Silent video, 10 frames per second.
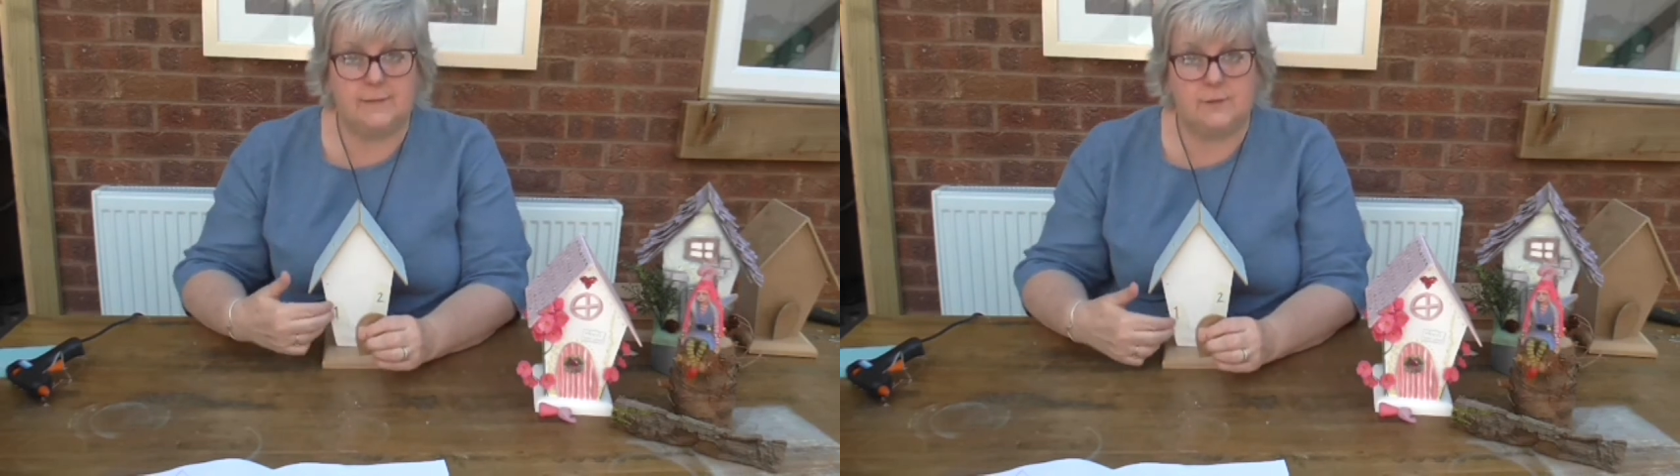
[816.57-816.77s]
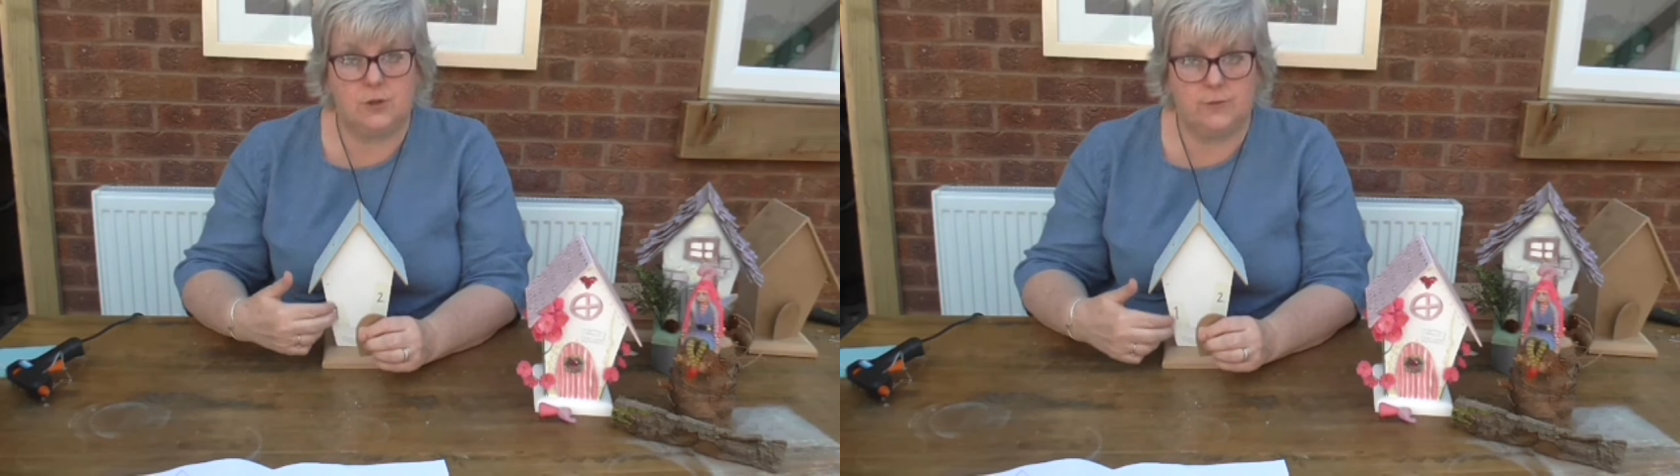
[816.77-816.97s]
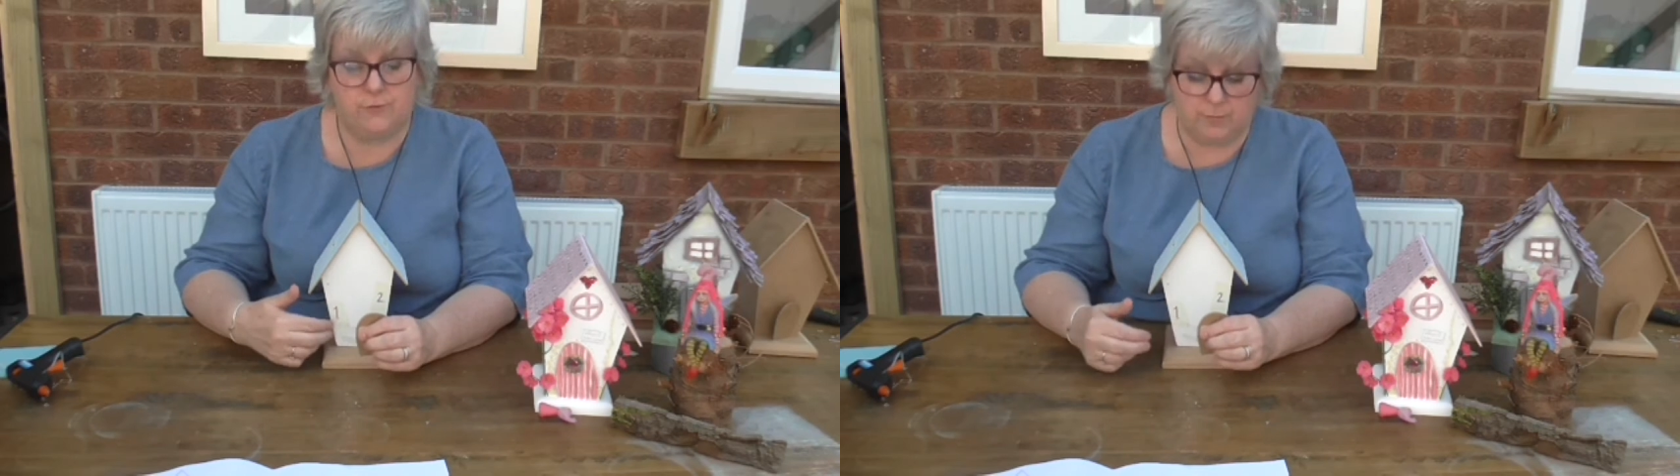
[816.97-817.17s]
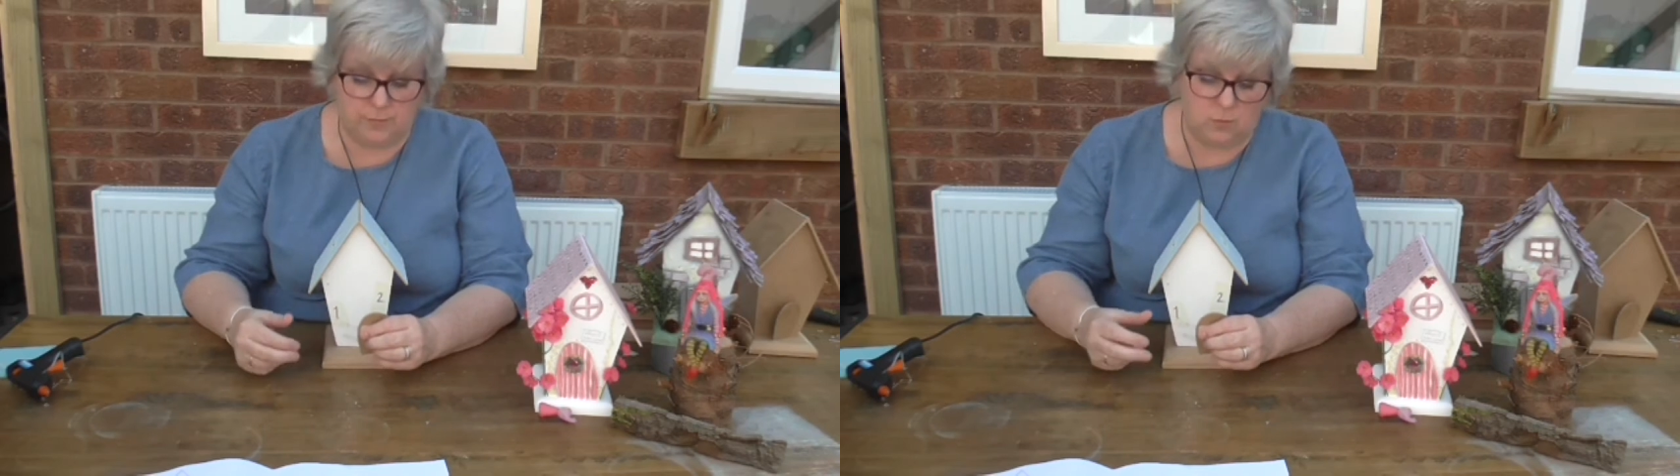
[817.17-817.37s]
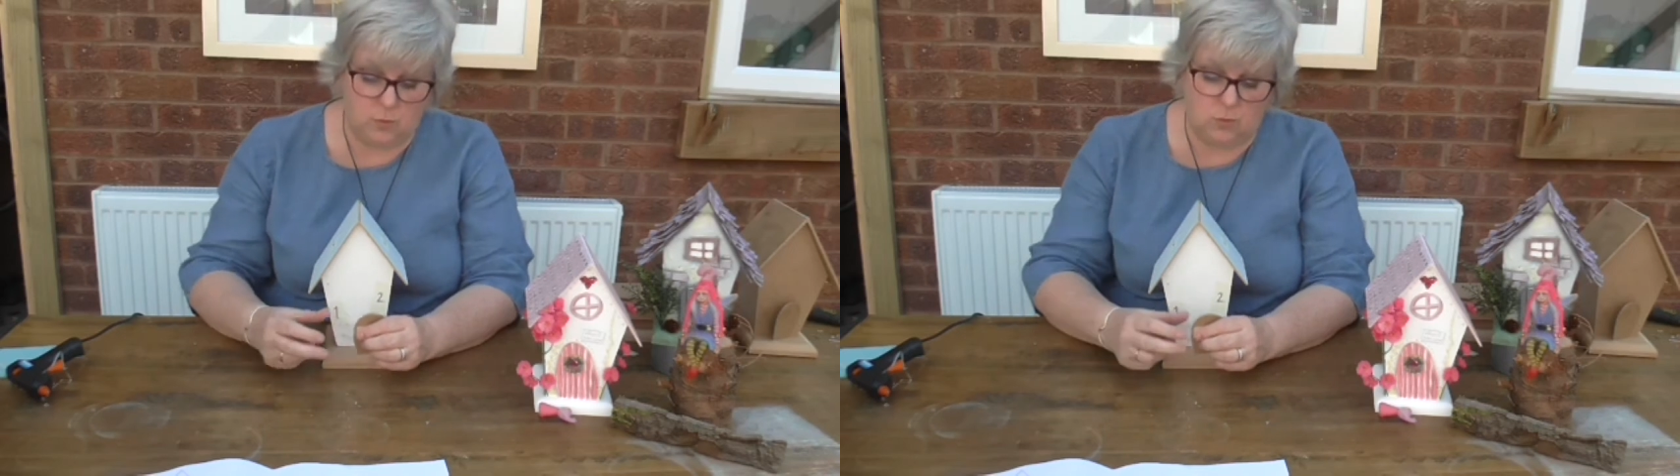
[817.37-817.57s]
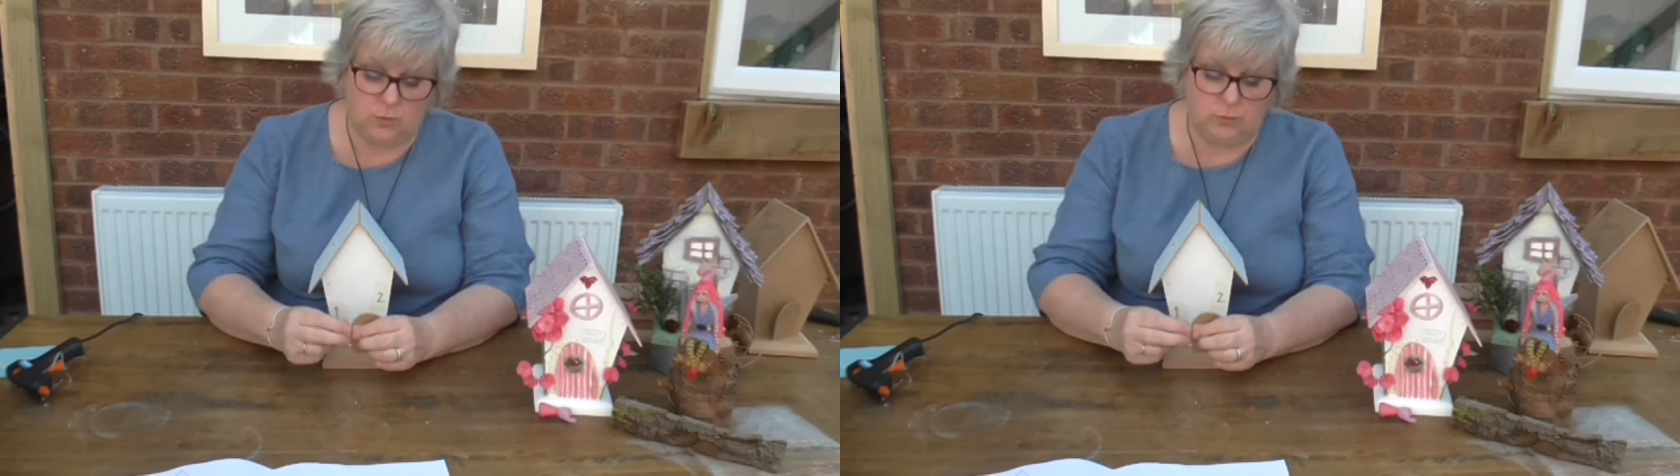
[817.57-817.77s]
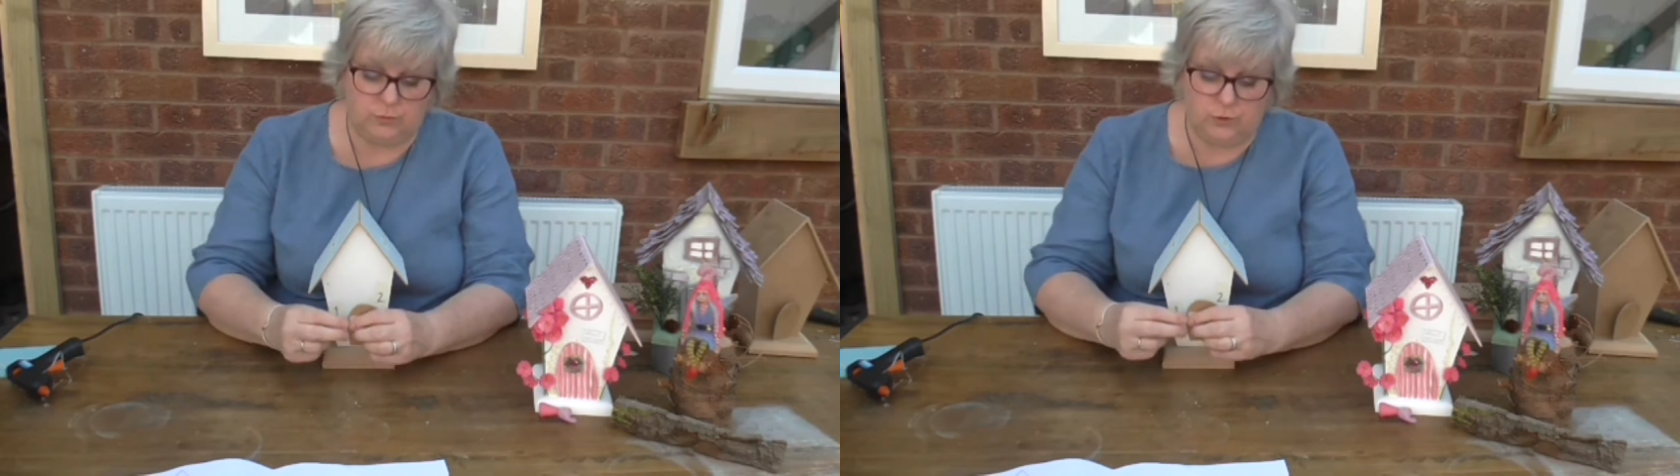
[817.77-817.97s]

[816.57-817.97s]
to cover up your walls,